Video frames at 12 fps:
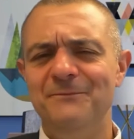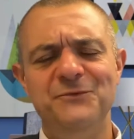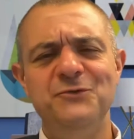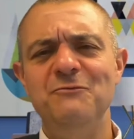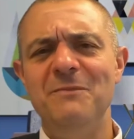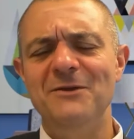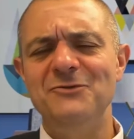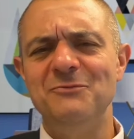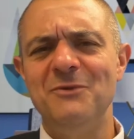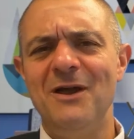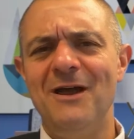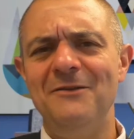
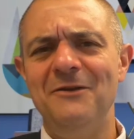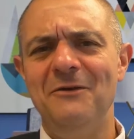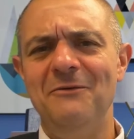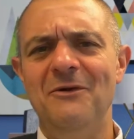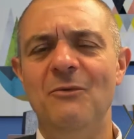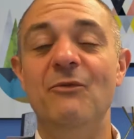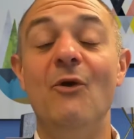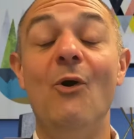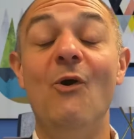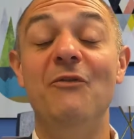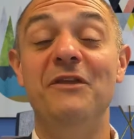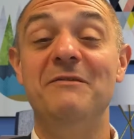2-bedroom condo with
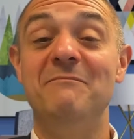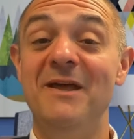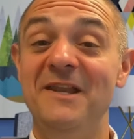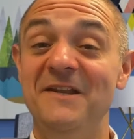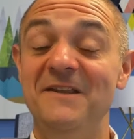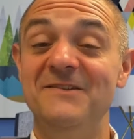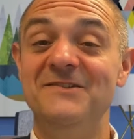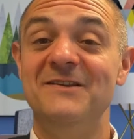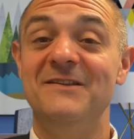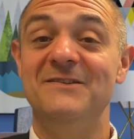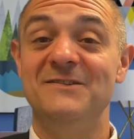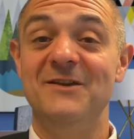all the amenities
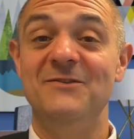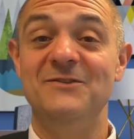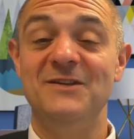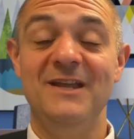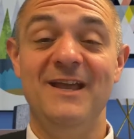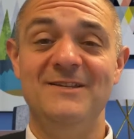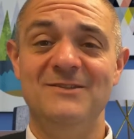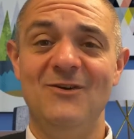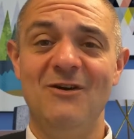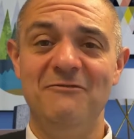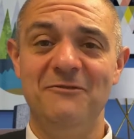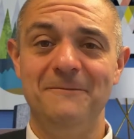that Center City has to
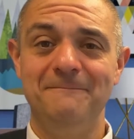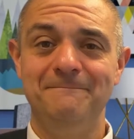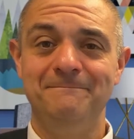offer